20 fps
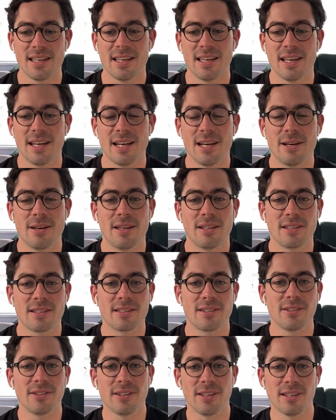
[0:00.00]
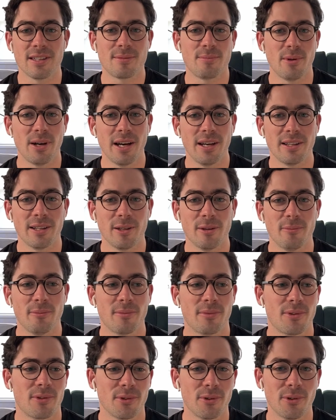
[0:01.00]
and just to inspire them
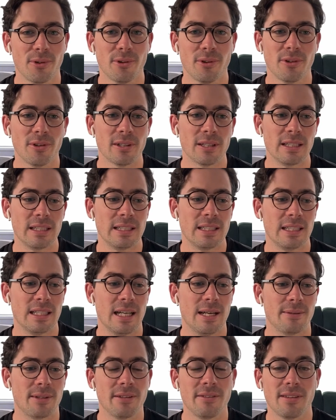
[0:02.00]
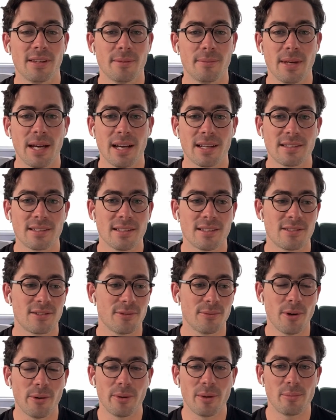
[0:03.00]
through giving them access to
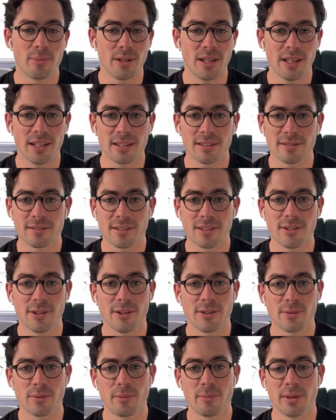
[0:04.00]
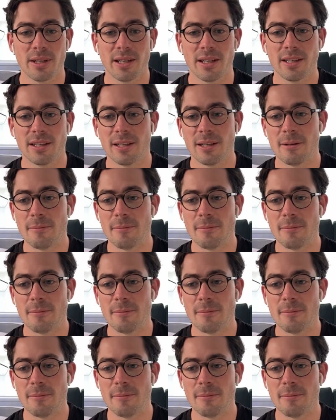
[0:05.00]
what we play, the notes we play,